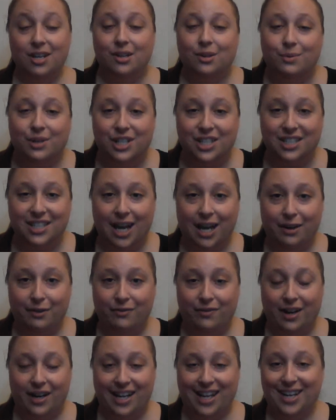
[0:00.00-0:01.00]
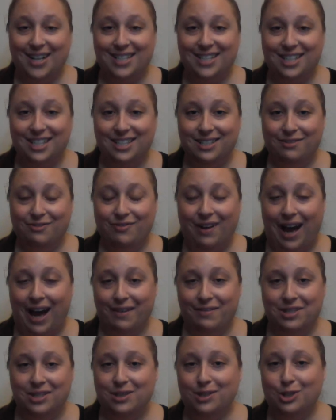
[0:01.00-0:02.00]
which is kind of funny because season 5
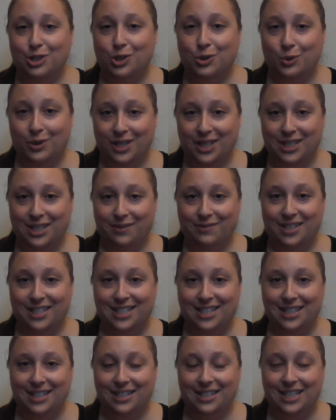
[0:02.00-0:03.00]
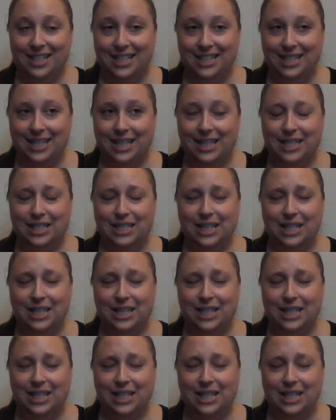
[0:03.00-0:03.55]
is the shortest of the seasons,